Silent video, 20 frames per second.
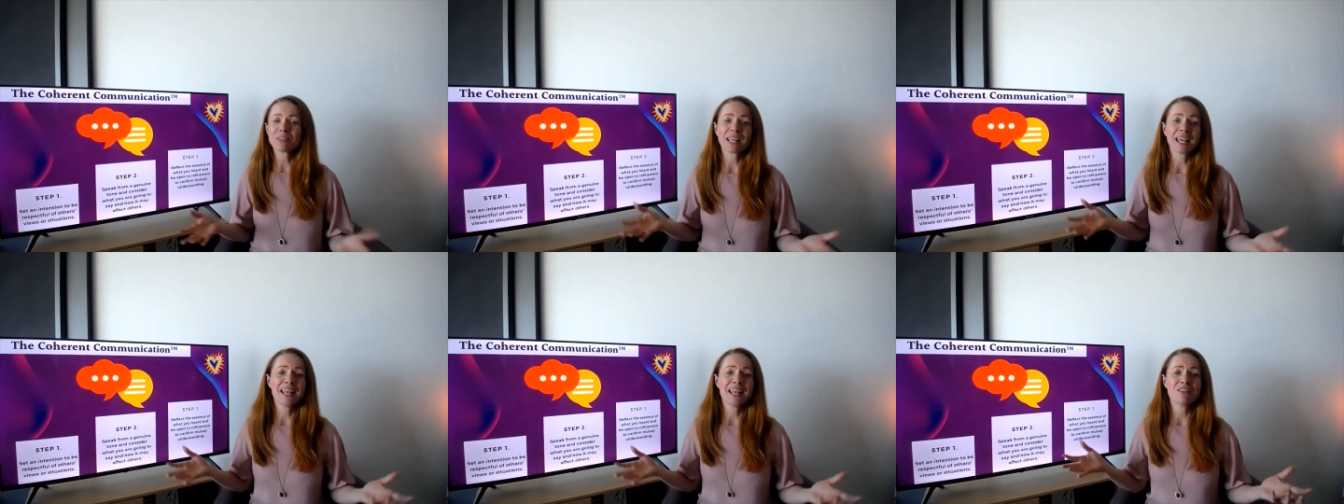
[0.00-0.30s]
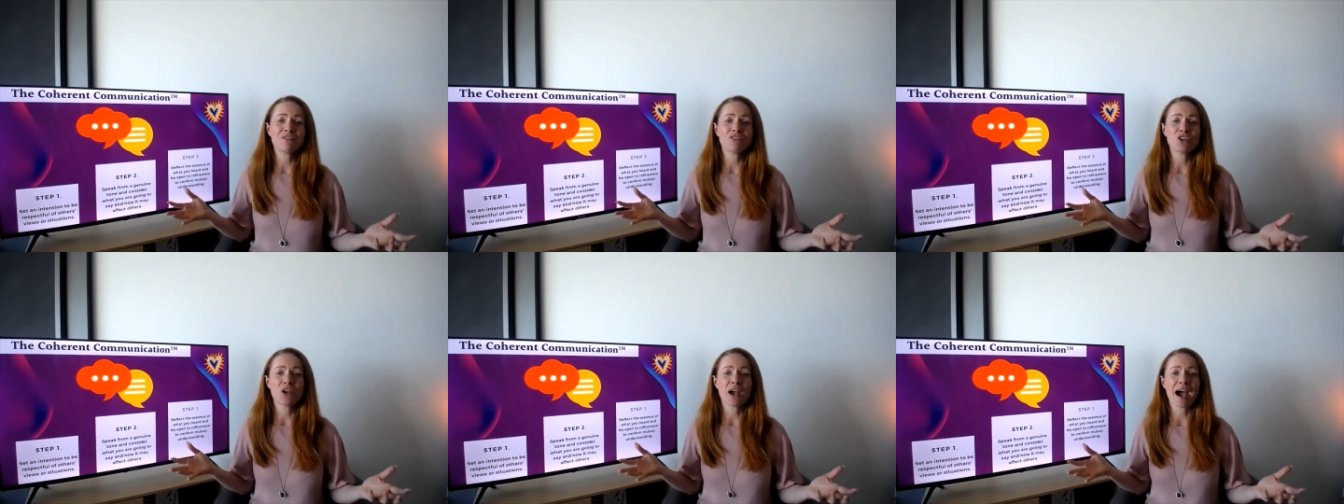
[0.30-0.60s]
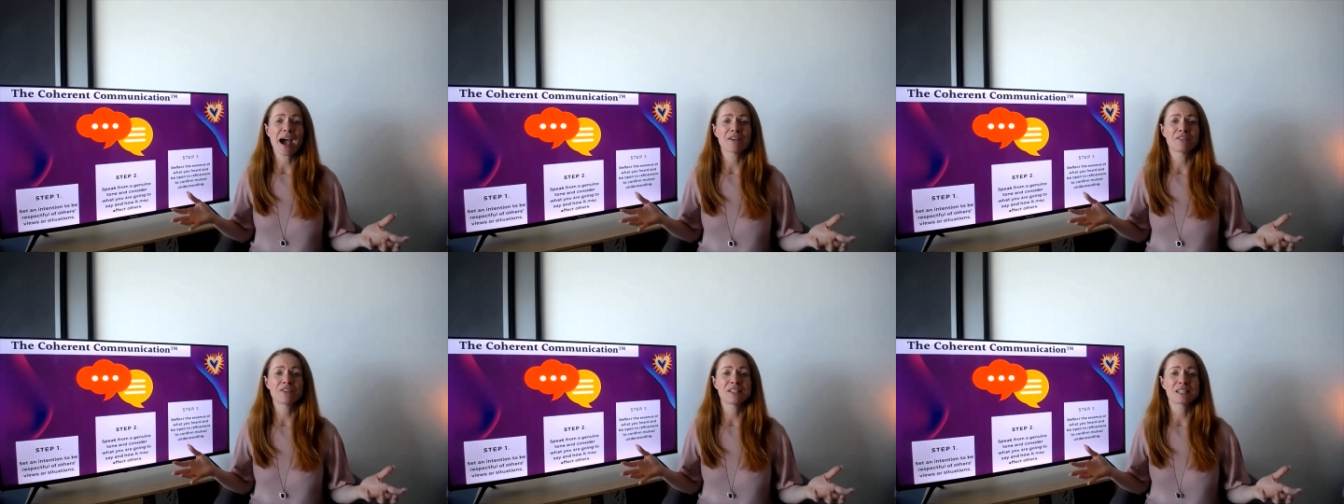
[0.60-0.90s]
And if you
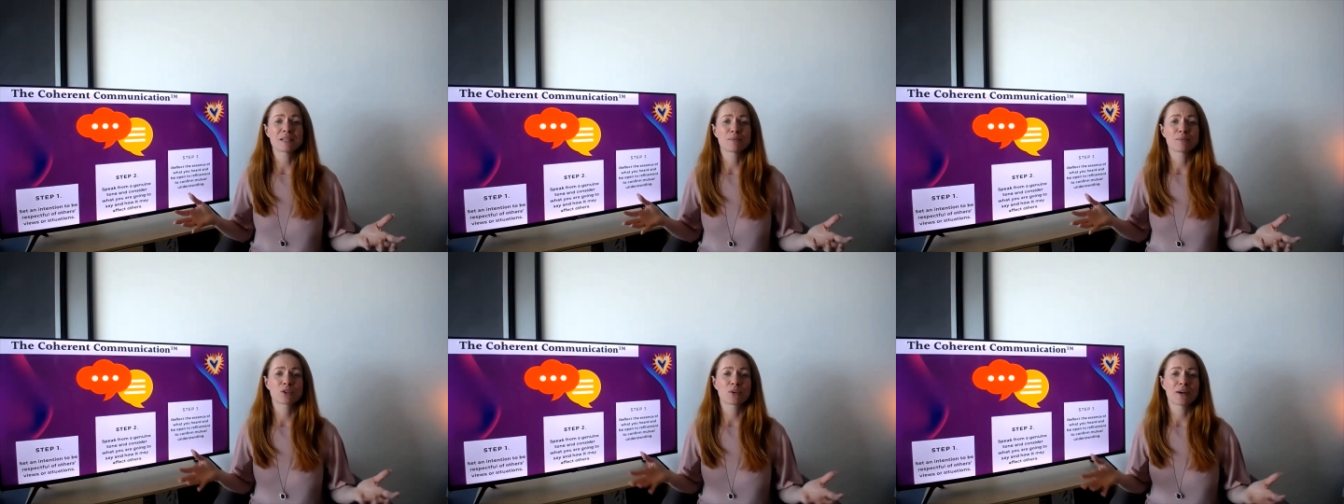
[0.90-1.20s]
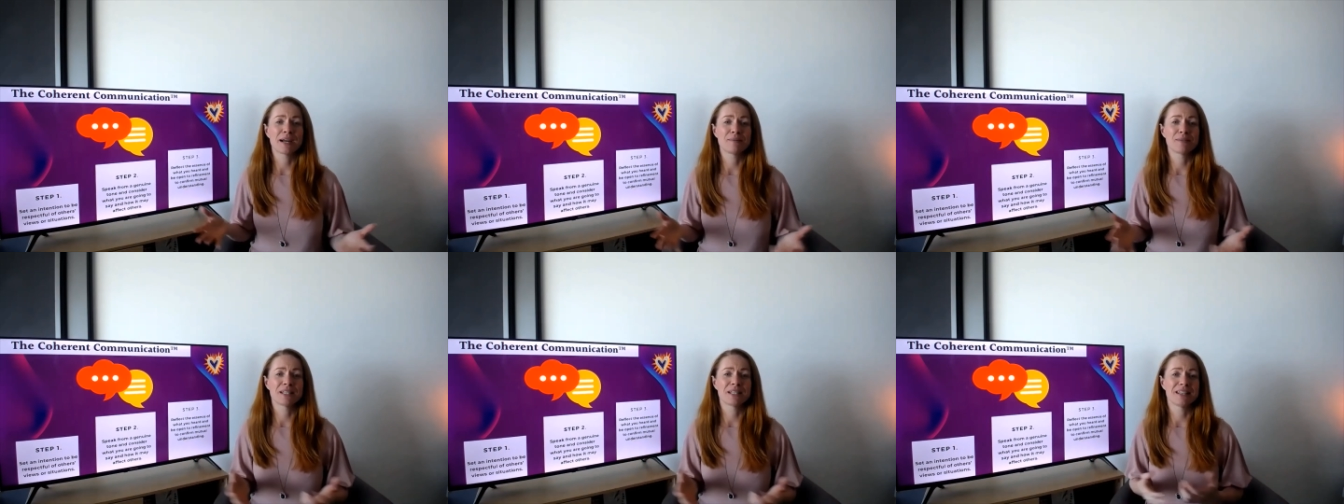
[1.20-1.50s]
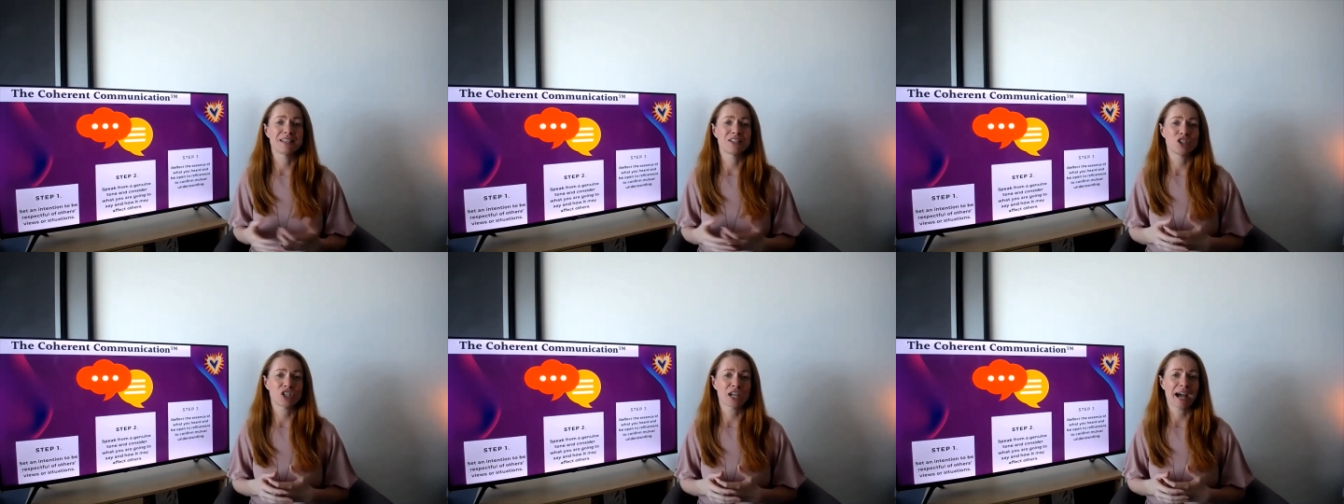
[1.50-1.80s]
haven't subscribed to
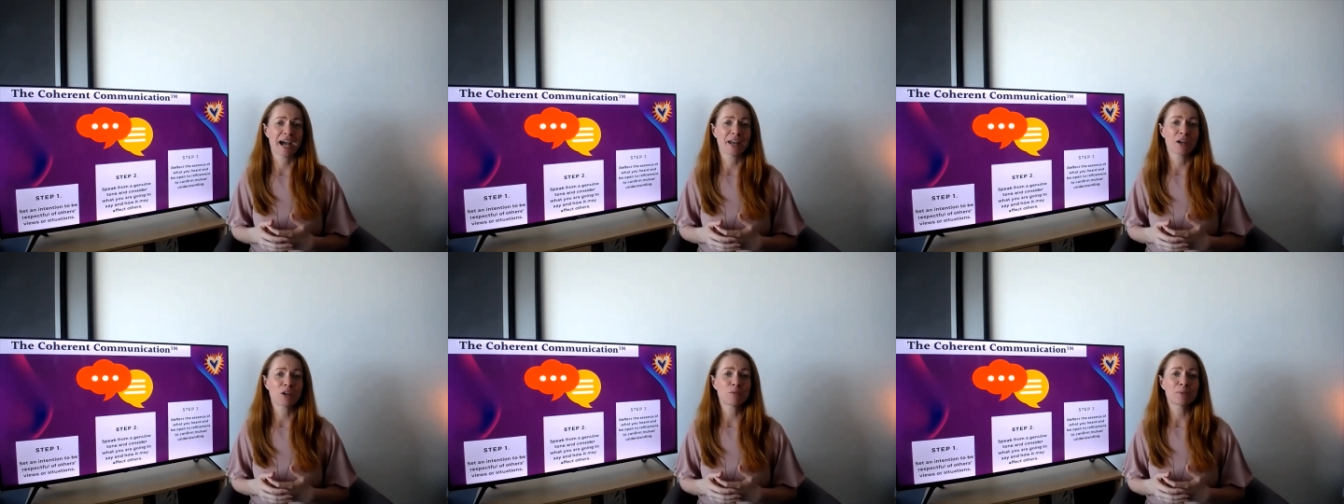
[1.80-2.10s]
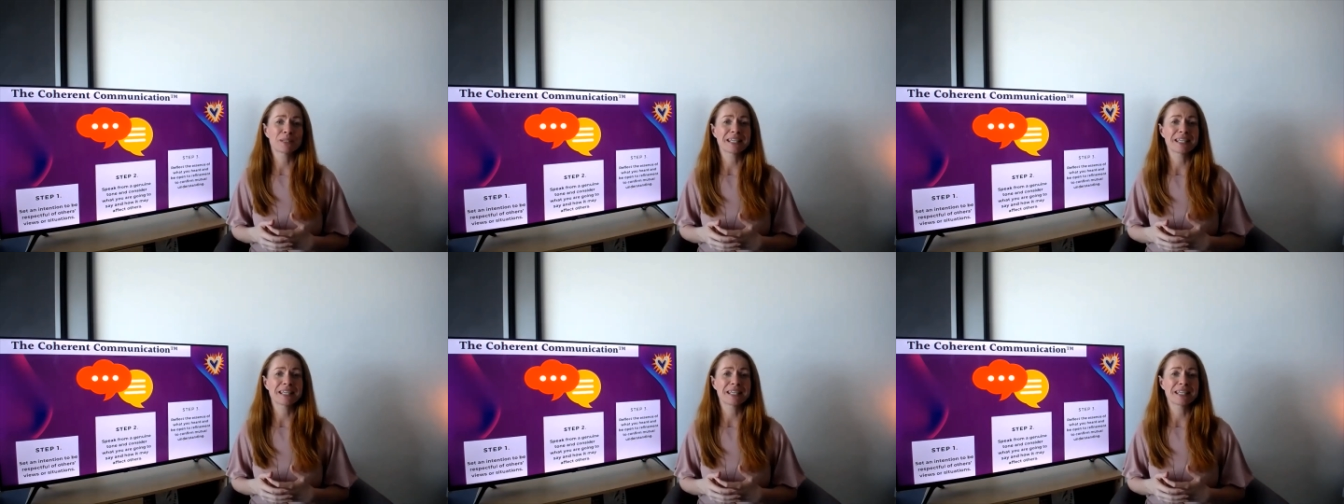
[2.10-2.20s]
this channel,